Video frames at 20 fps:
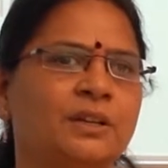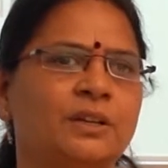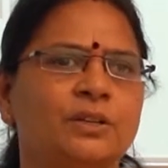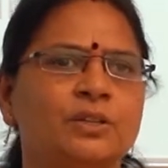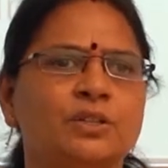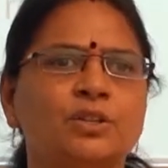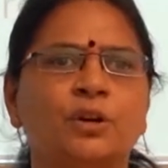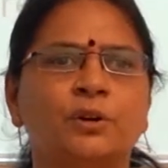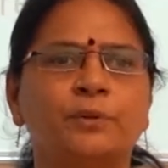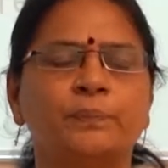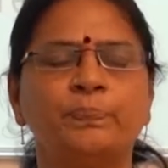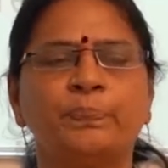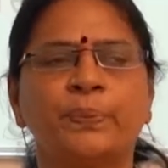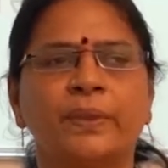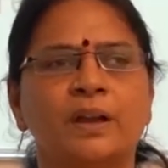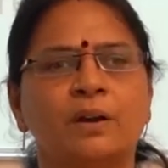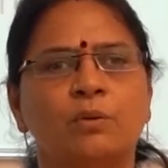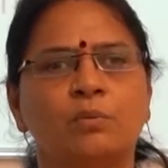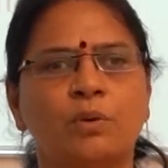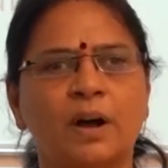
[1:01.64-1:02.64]

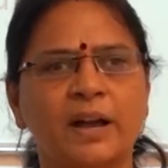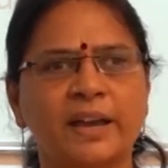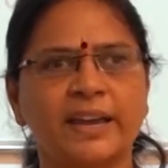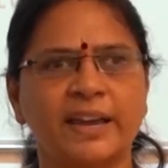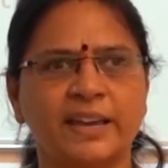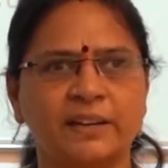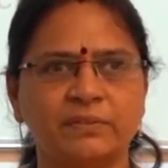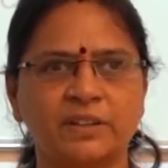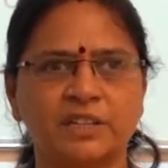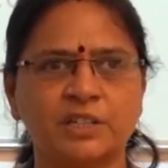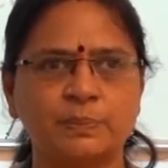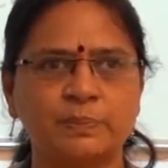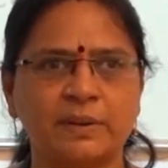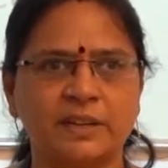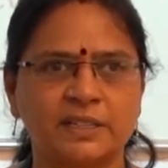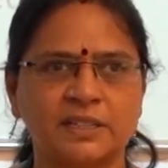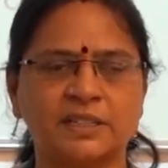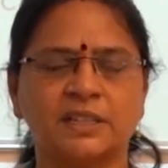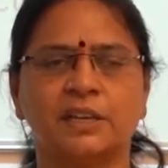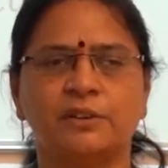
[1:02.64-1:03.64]
So why
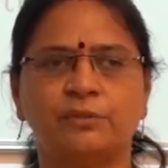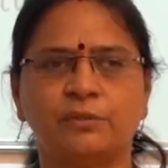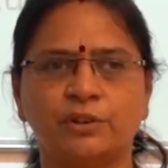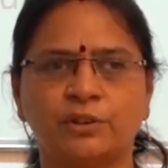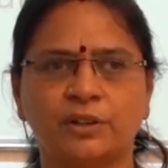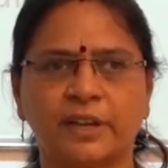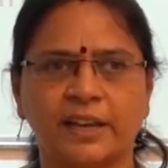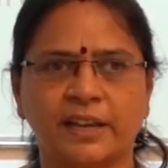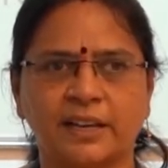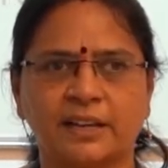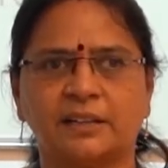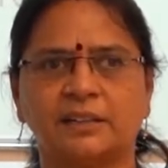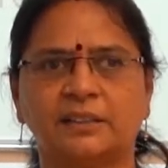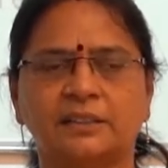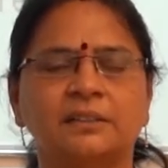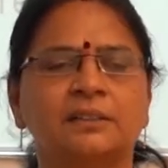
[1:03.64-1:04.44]
investments if you take?